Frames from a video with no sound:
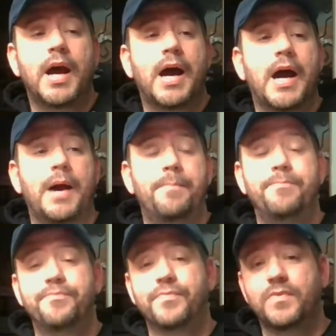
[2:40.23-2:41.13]

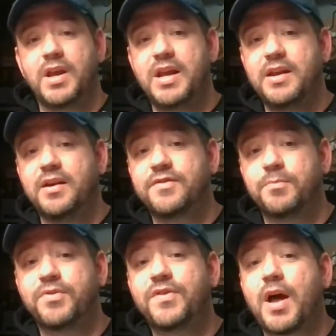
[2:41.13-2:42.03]
Um, he does
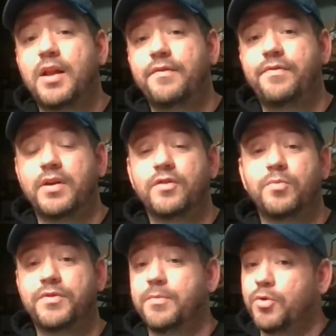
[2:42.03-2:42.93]
some solid flicks
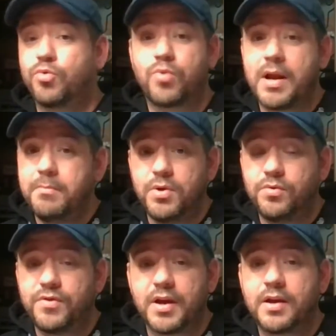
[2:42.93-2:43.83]
with some great
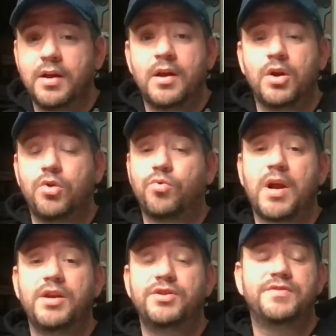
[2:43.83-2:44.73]
music,
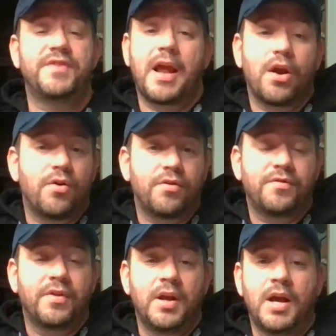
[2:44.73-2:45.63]
great
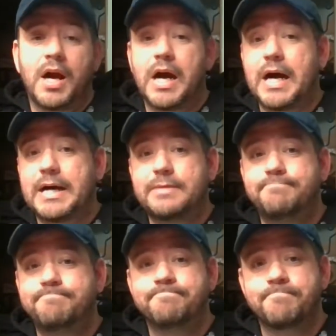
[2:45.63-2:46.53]
scares,
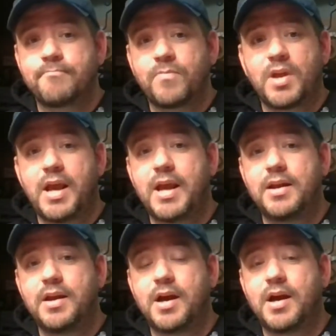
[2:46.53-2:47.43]
um,
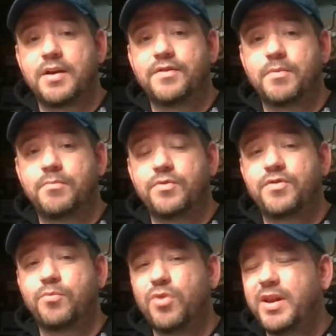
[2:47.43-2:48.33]
and uh, some
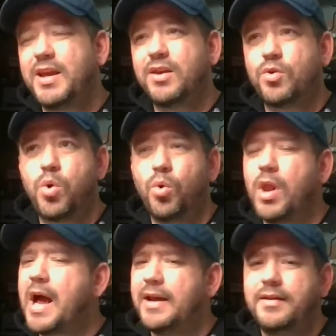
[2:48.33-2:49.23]
some really
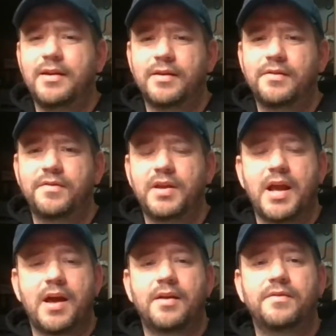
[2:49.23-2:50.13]
cool ideas he
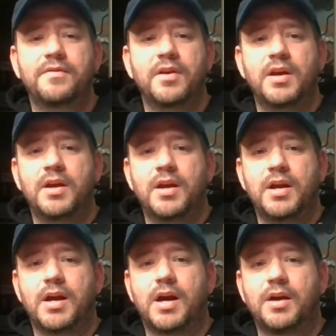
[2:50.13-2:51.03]
has.
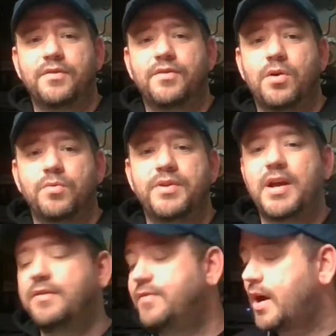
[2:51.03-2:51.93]
Uh, so,
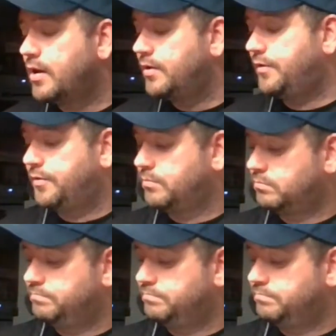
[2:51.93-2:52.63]
Dead Silence.